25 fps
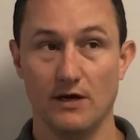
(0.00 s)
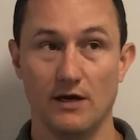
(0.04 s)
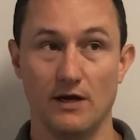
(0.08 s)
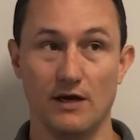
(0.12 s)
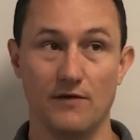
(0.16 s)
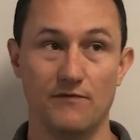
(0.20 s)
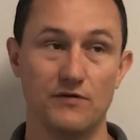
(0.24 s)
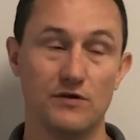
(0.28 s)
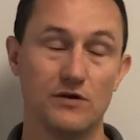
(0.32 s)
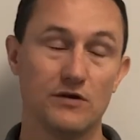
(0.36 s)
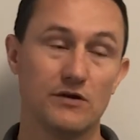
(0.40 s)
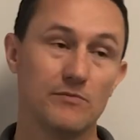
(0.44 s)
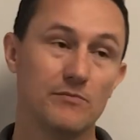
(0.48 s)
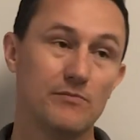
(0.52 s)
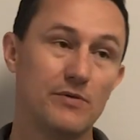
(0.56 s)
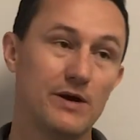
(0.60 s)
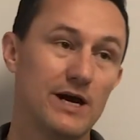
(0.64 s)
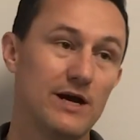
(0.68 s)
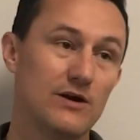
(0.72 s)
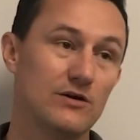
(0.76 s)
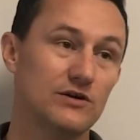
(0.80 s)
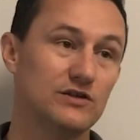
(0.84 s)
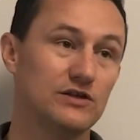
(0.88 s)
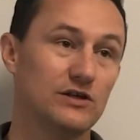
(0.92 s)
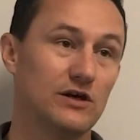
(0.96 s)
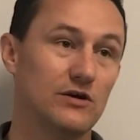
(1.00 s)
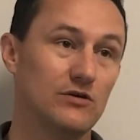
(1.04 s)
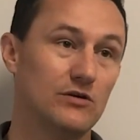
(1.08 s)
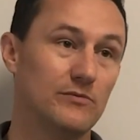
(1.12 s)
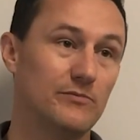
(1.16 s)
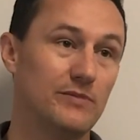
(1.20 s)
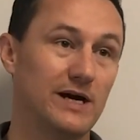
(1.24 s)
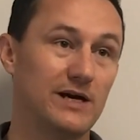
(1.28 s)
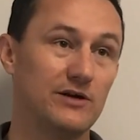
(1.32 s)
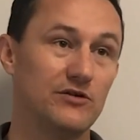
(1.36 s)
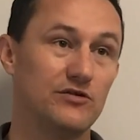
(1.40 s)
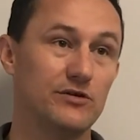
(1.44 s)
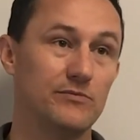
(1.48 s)
If you compare a solar
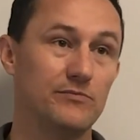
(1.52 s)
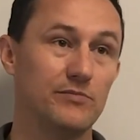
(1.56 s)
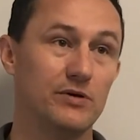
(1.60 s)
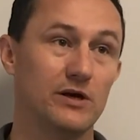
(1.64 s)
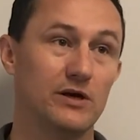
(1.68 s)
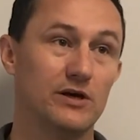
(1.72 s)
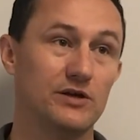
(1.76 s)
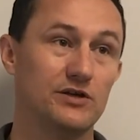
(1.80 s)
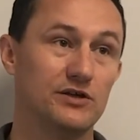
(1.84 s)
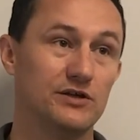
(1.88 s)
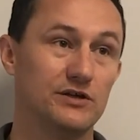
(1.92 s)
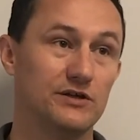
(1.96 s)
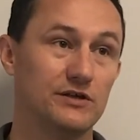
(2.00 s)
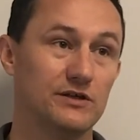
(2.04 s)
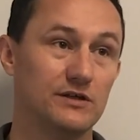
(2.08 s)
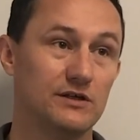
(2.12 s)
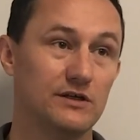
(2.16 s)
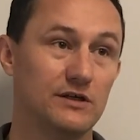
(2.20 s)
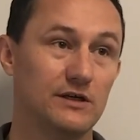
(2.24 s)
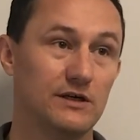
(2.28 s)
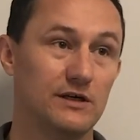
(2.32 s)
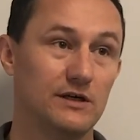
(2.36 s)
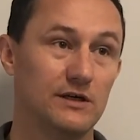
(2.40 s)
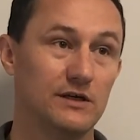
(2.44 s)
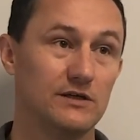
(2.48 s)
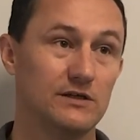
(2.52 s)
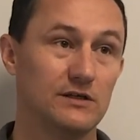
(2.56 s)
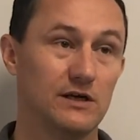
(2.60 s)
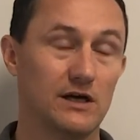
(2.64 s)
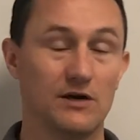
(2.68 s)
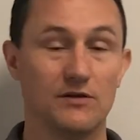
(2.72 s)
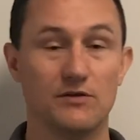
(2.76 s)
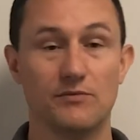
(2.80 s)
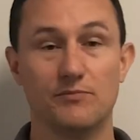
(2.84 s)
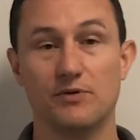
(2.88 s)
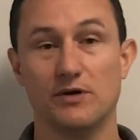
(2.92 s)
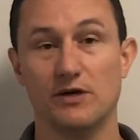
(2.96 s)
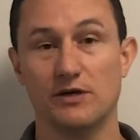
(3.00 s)
battery purchase to
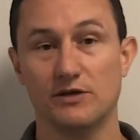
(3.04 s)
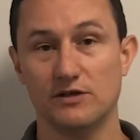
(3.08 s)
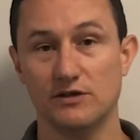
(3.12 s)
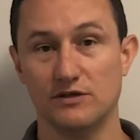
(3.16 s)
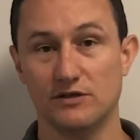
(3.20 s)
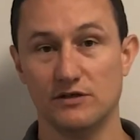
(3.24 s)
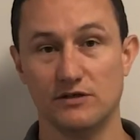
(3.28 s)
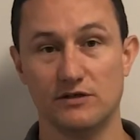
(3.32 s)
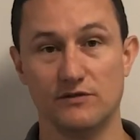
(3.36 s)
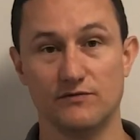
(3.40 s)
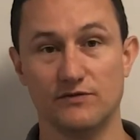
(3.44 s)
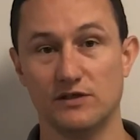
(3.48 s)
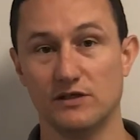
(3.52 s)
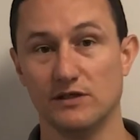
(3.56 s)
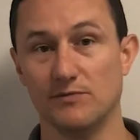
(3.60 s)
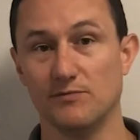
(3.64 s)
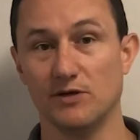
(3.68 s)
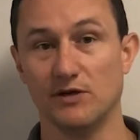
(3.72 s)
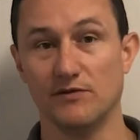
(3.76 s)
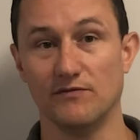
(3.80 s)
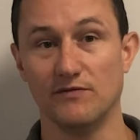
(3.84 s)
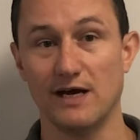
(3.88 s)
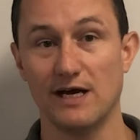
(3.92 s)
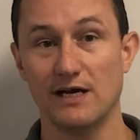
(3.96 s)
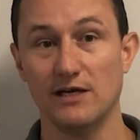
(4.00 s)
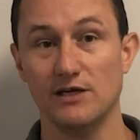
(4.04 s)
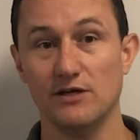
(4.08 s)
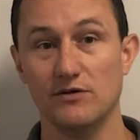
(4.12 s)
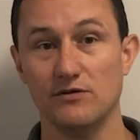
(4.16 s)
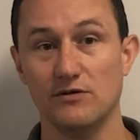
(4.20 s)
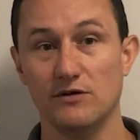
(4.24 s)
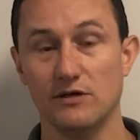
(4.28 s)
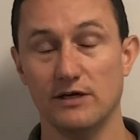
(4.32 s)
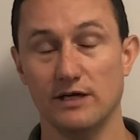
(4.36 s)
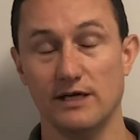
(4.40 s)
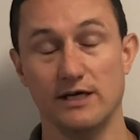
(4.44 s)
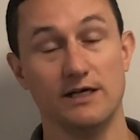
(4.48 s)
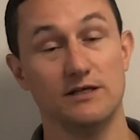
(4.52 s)
other purchases of similar value,
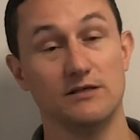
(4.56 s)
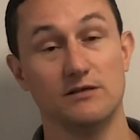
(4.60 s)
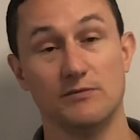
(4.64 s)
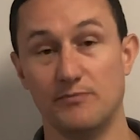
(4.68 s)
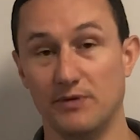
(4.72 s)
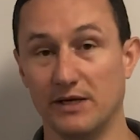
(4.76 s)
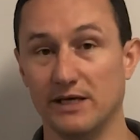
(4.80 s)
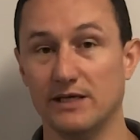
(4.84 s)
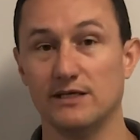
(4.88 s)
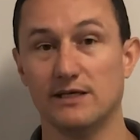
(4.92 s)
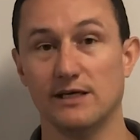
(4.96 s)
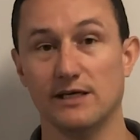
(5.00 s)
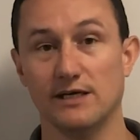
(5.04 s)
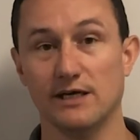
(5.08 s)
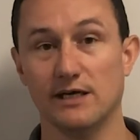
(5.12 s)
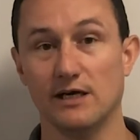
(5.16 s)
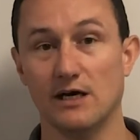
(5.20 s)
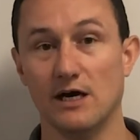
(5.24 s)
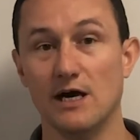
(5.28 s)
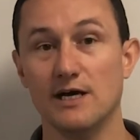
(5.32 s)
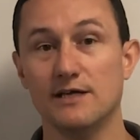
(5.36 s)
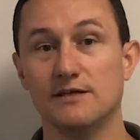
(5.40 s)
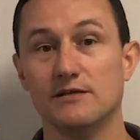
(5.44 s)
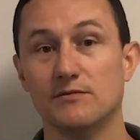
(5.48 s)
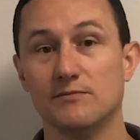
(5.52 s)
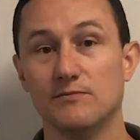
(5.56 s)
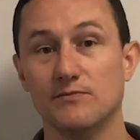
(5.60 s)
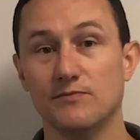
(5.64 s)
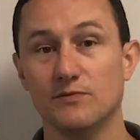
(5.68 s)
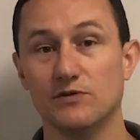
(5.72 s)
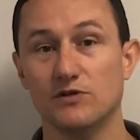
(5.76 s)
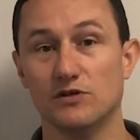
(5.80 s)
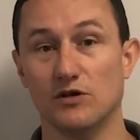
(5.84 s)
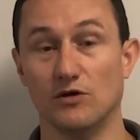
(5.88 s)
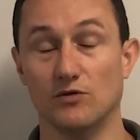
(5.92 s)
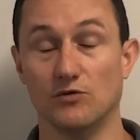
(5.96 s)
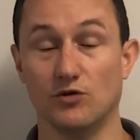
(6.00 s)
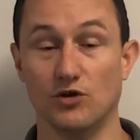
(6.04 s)
it is a big ticket item,
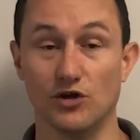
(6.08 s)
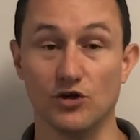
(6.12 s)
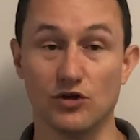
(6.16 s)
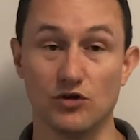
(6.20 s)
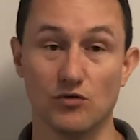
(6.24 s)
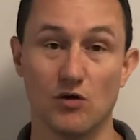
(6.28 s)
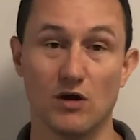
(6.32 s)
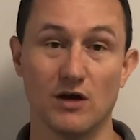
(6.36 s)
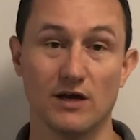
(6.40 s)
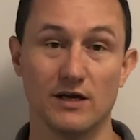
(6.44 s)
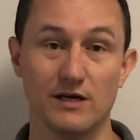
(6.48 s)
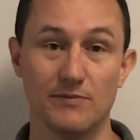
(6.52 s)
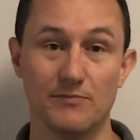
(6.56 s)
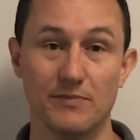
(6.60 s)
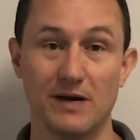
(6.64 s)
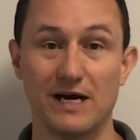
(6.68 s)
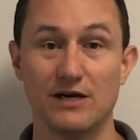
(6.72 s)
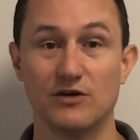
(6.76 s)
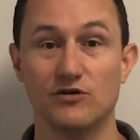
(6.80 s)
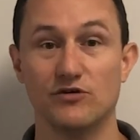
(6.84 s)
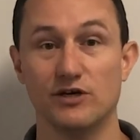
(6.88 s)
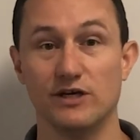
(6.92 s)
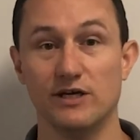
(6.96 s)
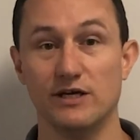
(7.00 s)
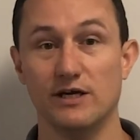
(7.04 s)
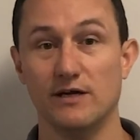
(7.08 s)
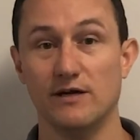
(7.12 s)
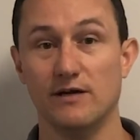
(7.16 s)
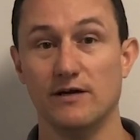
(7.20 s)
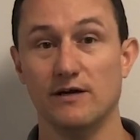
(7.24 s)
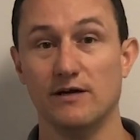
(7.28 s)
so a good quality battery